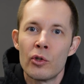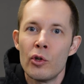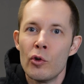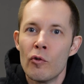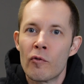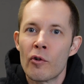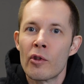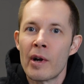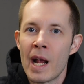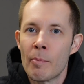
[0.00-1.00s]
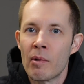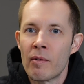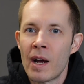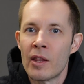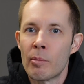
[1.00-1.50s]
to further
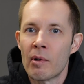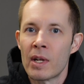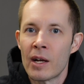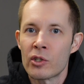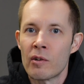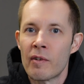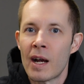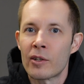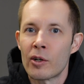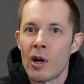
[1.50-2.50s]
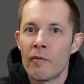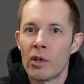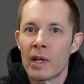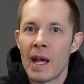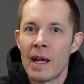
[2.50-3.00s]
amplify the protection factor of
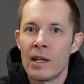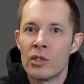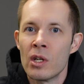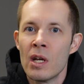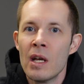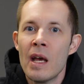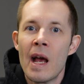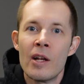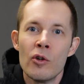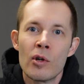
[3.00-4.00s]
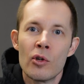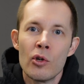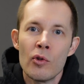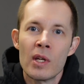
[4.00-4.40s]
your cage, and you can do